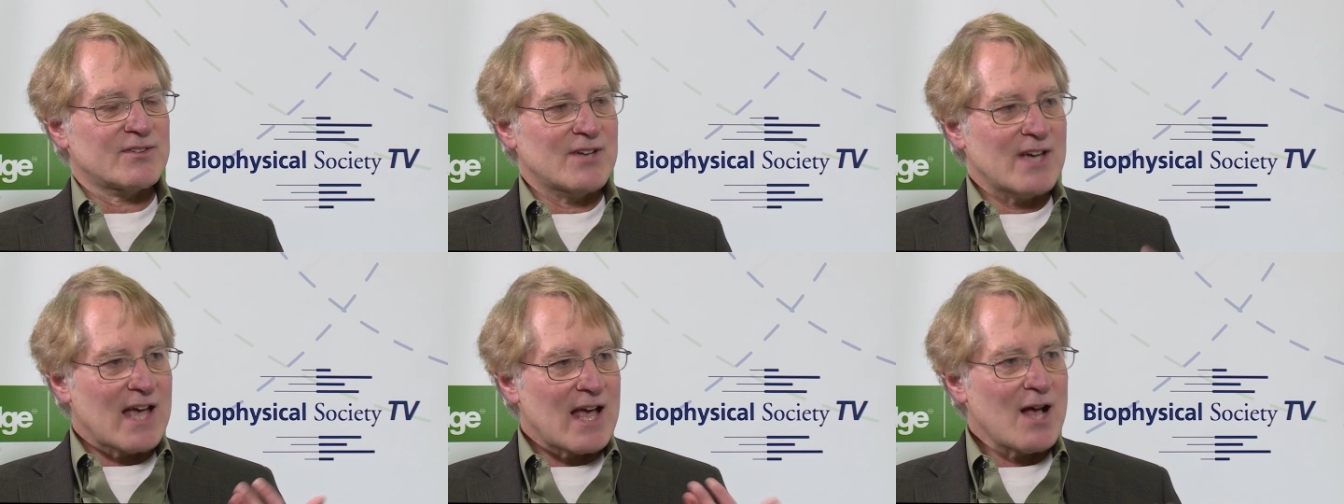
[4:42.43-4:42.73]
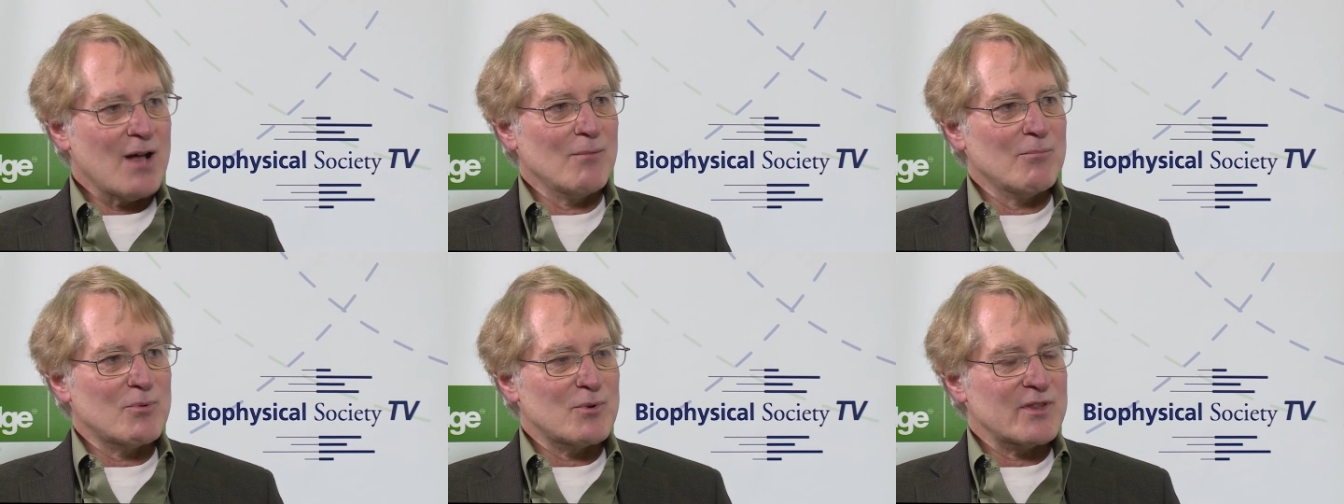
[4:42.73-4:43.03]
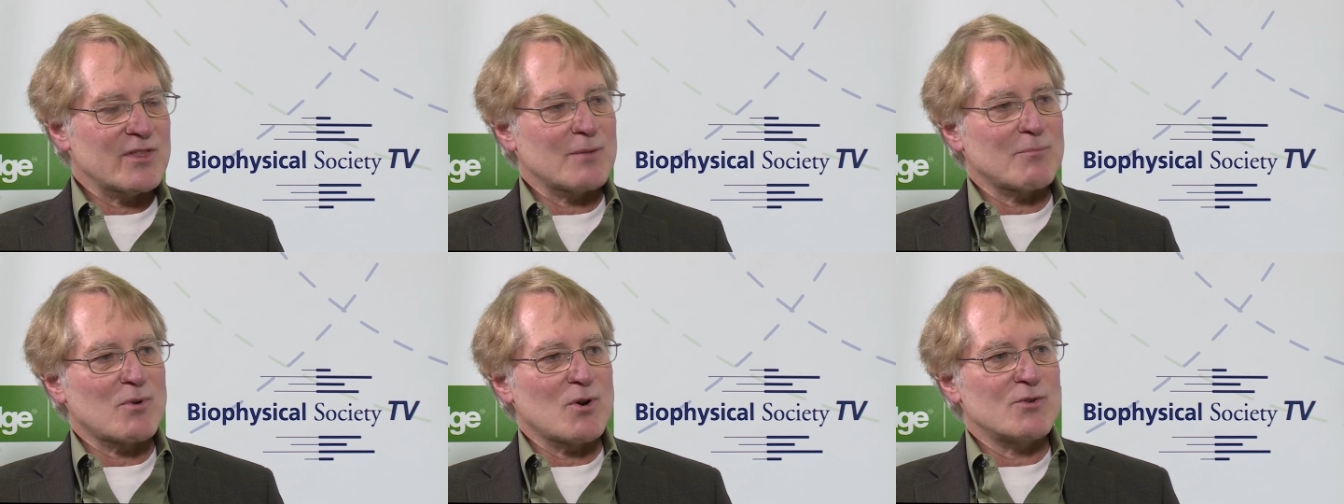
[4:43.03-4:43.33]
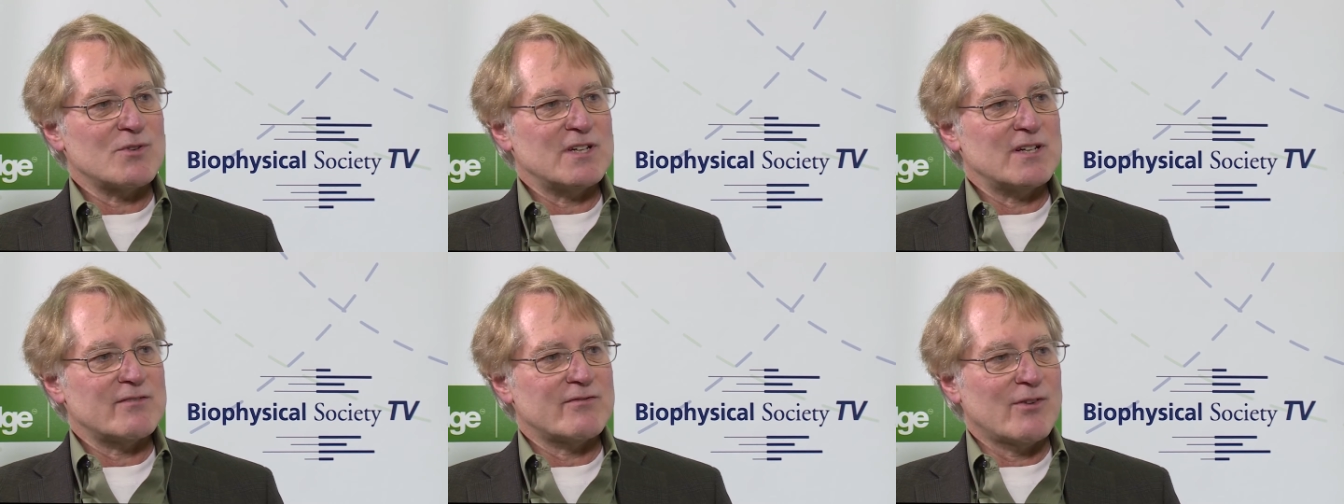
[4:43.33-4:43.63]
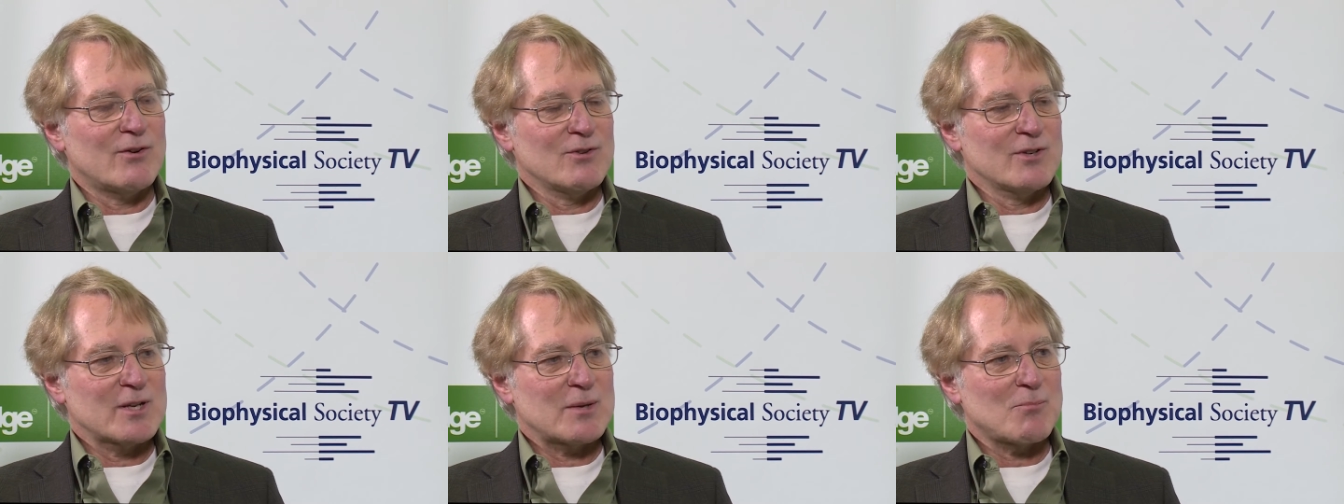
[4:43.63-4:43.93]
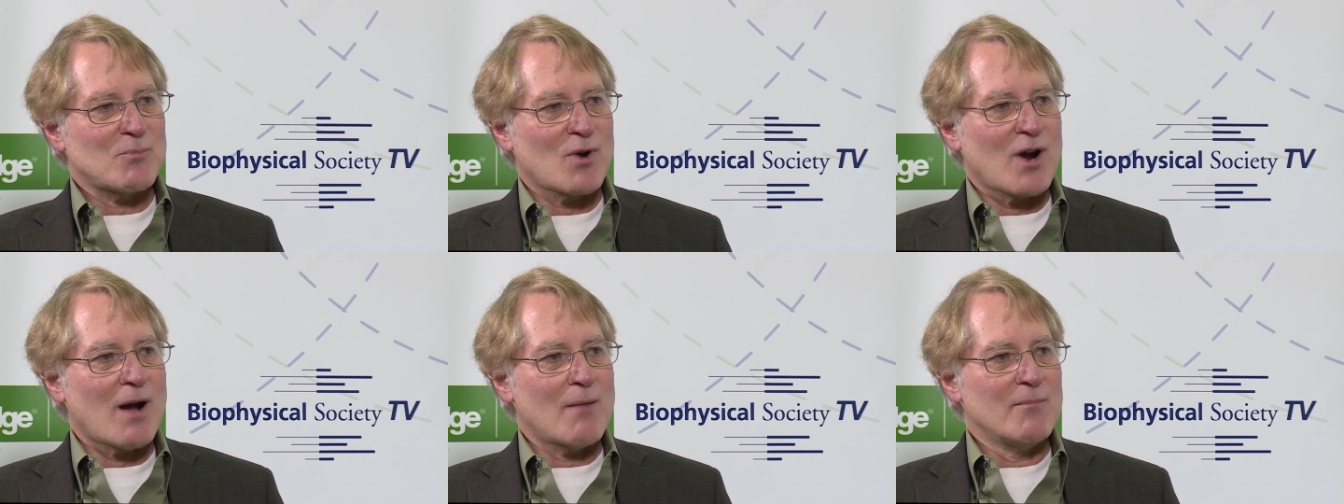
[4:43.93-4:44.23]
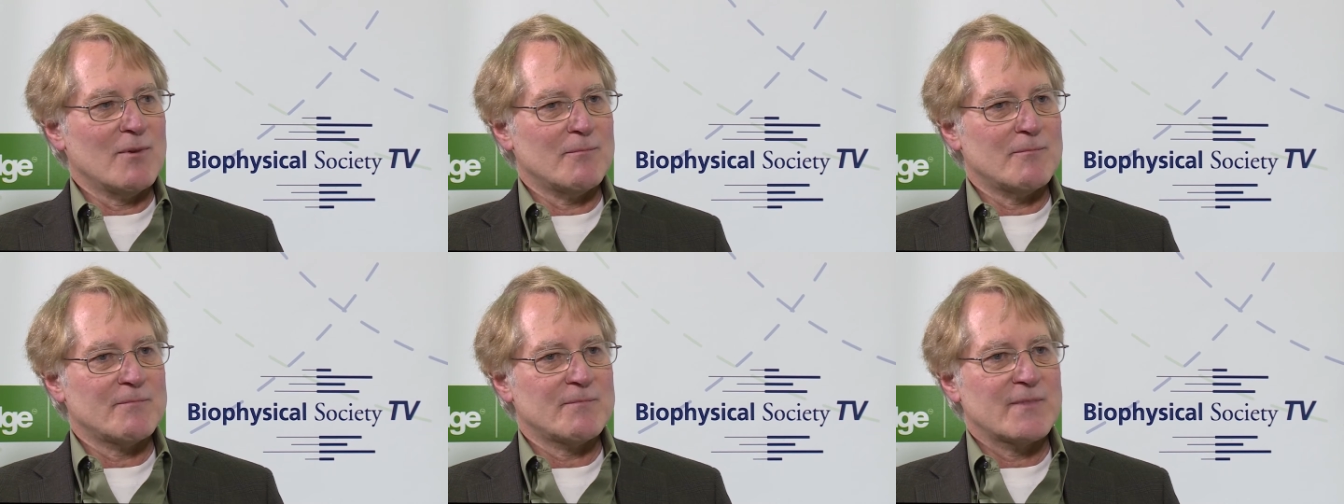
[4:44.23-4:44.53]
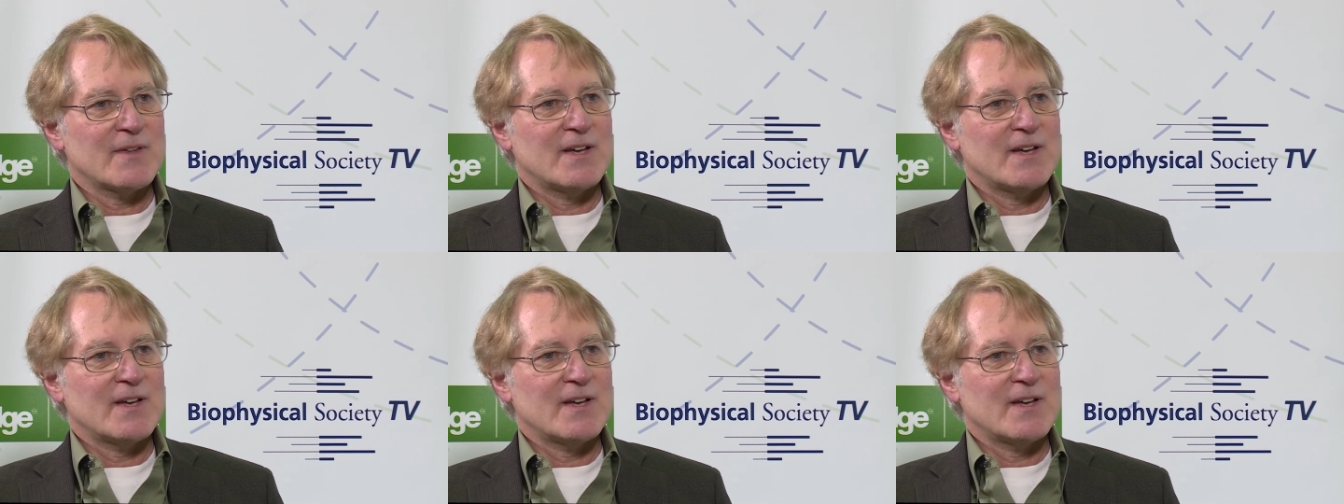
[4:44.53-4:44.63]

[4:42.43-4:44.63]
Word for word: to help with the protein folding problem.